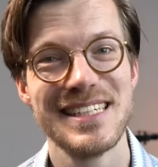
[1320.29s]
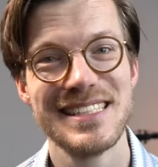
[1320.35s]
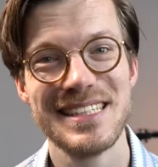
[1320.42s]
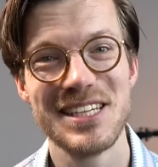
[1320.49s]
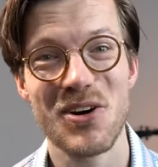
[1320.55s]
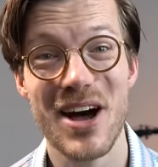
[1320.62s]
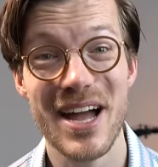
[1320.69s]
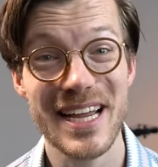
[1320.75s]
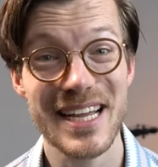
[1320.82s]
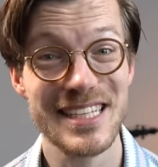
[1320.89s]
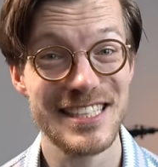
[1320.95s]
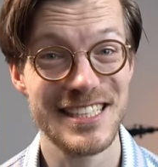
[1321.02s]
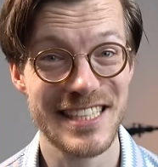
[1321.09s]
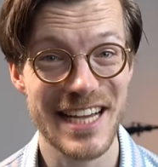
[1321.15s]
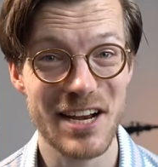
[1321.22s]
Still, I
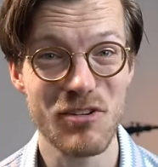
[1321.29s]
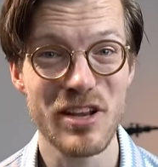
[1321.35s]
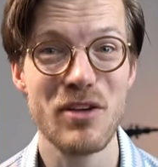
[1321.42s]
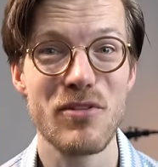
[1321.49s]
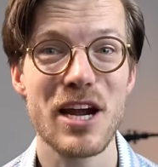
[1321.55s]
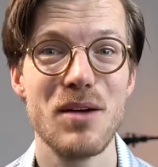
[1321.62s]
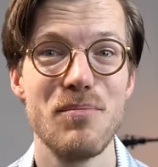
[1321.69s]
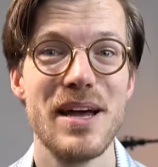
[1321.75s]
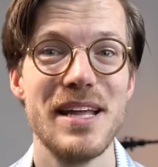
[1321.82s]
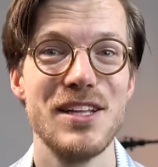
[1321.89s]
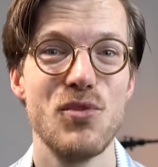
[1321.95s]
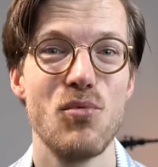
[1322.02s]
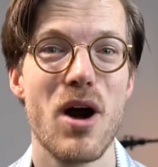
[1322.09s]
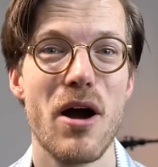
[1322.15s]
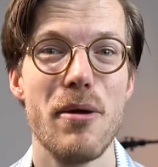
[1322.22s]
can generally
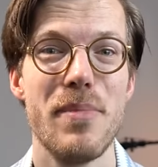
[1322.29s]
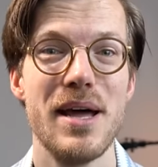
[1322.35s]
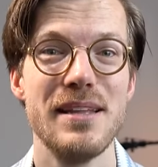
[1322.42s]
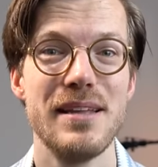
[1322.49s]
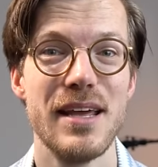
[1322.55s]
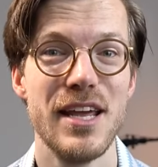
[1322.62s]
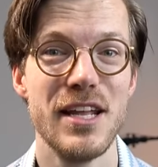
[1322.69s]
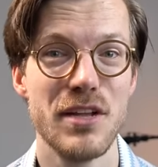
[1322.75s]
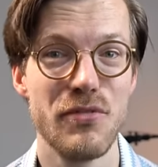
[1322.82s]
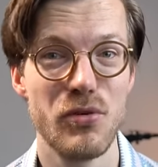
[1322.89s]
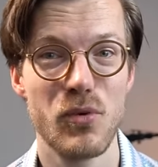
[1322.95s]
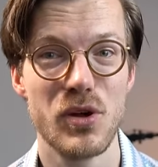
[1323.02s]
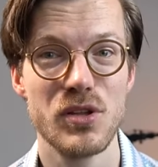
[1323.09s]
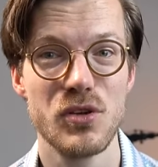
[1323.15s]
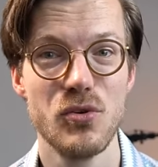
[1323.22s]
recommend the Huawei Band 8 if
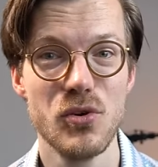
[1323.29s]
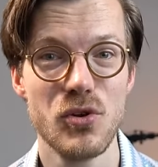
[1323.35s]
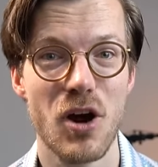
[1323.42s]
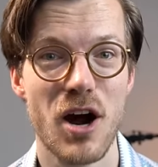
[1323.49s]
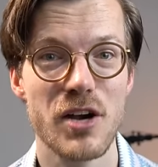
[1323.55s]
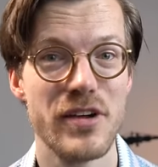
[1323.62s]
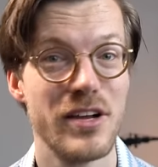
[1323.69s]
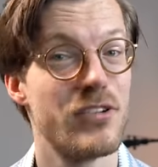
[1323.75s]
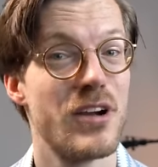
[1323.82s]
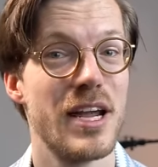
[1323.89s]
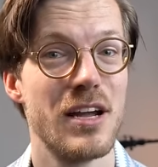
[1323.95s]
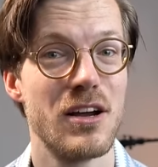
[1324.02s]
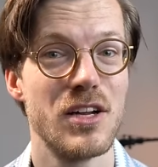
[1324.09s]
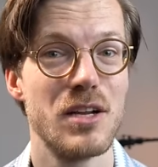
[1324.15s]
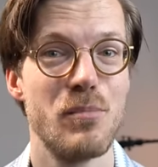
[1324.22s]
you want good heart rate
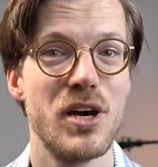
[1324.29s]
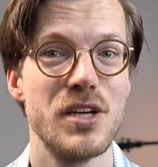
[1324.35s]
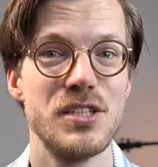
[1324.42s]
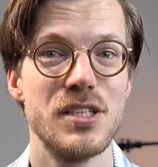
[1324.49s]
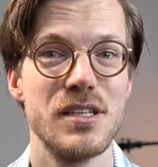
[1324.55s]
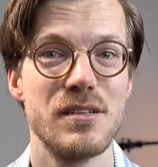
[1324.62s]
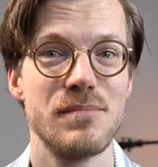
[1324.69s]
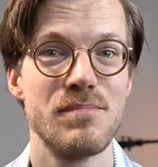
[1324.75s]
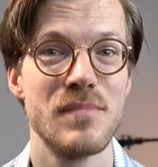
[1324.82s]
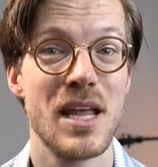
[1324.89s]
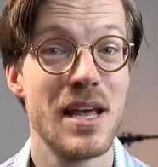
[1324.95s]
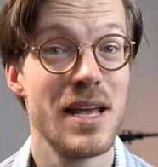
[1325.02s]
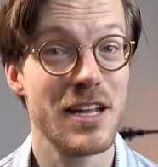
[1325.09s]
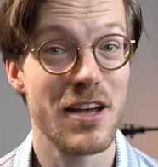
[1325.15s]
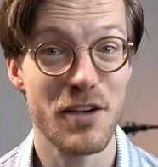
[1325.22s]
tracking on a budget.
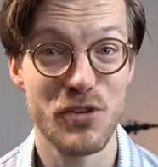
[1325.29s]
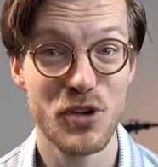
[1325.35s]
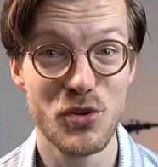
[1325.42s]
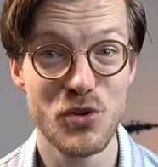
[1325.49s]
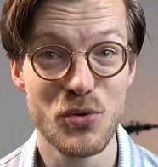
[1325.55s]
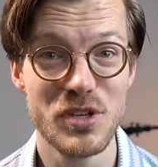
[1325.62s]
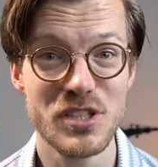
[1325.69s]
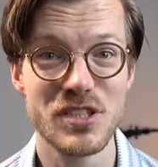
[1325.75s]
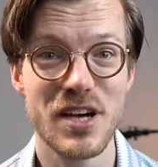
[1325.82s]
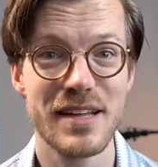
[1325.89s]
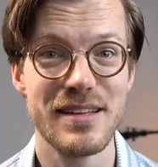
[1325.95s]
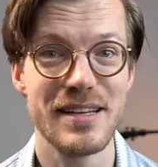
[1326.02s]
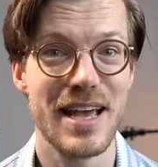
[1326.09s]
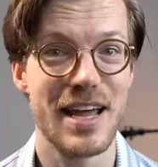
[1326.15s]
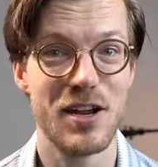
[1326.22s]
Now, if you do
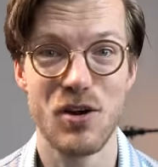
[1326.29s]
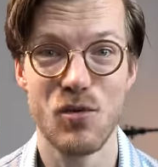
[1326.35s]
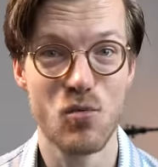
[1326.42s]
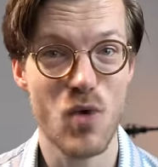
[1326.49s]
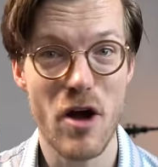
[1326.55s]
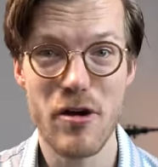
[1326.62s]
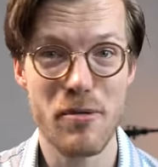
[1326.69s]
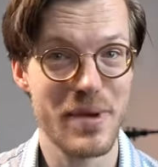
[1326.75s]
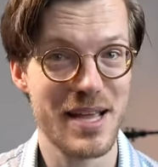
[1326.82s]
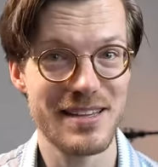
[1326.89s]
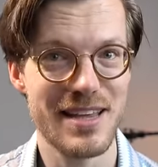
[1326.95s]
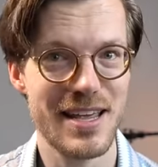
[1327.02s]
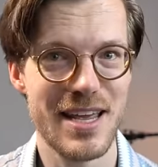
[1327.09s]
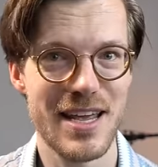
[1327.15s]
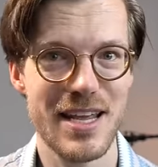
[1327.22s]
decide to get a Huawei
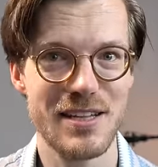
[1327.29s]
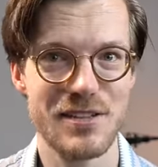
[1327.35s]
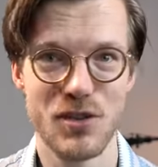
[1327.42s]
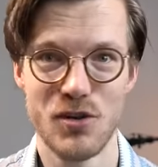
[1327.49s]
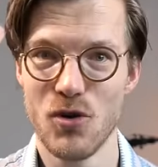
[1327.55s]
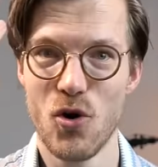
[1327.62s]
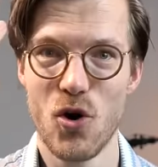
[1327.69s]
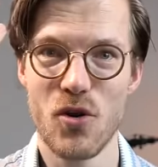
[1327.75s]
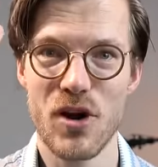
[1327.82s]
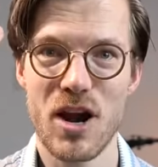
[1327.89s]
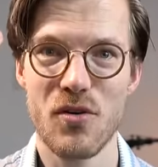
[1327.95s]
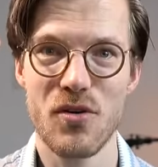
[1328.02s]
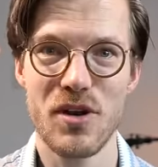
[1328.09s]
Band 8, an Aura